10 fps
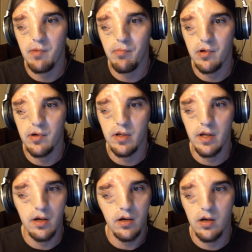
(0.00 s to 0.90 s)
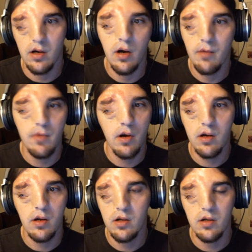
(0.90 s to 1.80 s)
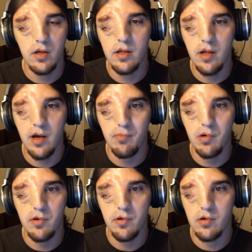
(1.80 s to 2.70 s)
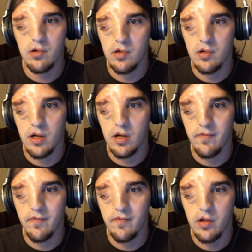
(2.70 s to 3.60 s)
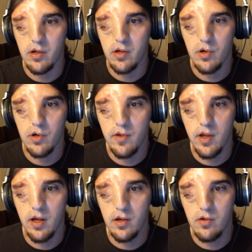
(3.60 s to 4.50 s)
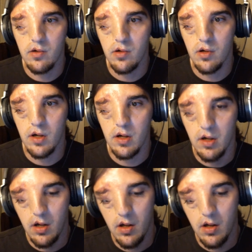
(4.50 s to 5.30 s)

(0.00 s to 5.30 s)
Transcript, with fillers: And most people are like, oh, I'm not gonna get that personal on the fucking world stage.